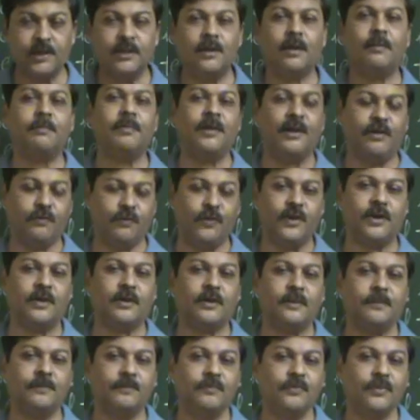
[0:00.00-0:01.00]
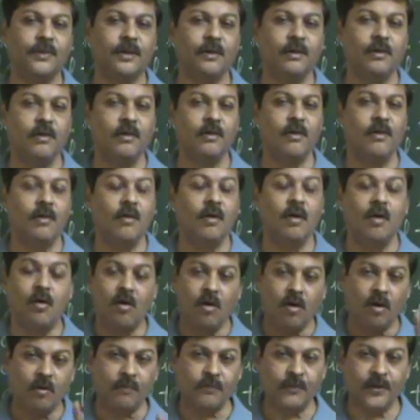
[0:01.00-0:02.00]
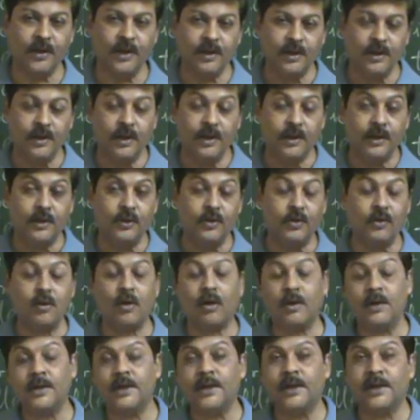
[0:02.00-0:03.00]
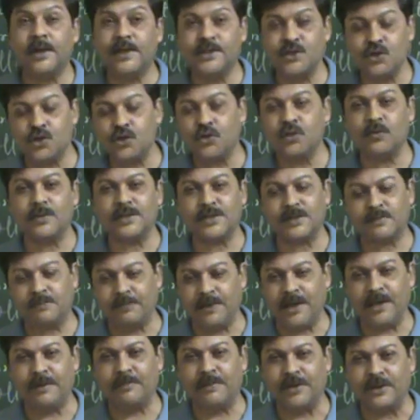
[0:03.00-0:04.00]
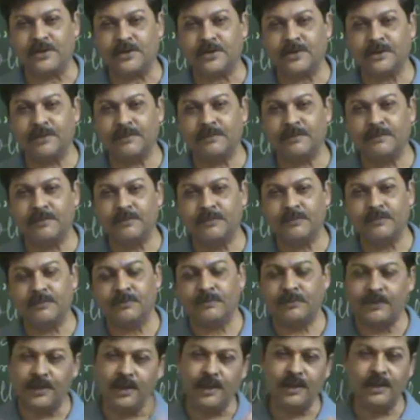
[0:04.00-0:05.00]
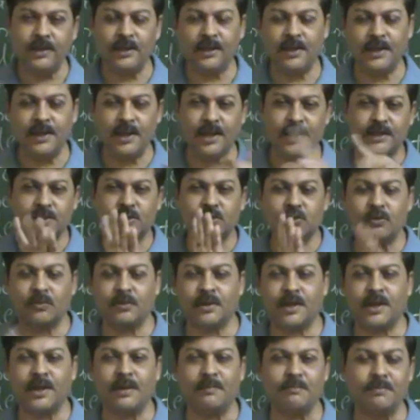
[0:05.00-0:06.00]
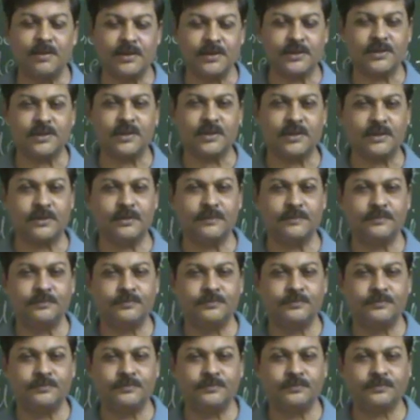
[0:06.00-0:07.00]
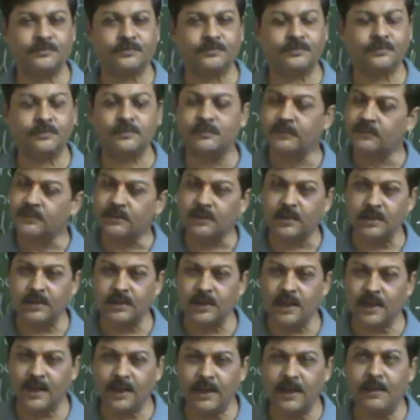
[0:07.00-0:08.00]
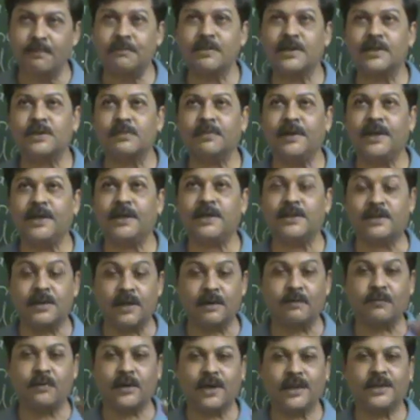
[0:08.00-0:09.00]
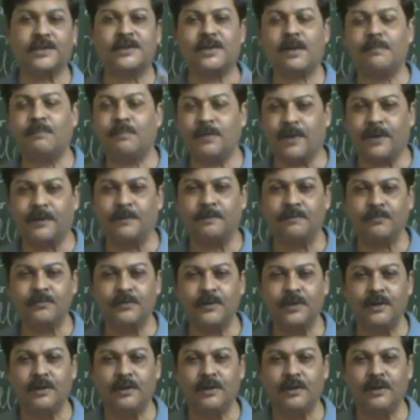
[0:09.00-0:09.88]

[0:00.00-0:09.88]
the benefit of a non-gratuitous bailment, then he has to reimburse it. The reimbursement is there. For example,